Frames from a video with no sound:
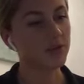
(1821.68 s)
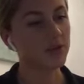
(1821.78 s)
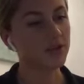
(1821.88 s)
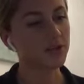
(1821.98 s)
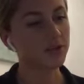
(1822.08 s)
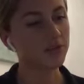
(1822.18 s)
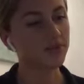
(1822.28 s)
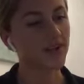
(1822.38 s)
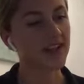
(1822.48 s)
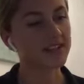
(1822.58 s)
it would be
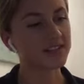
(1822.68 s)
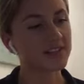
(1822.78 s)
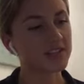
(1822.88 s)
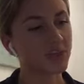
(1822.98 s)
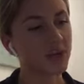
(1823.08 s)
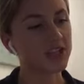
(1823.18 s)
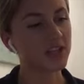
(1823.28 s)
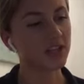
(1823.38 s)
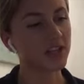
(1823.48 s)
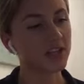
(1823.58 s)
too fast of a switch.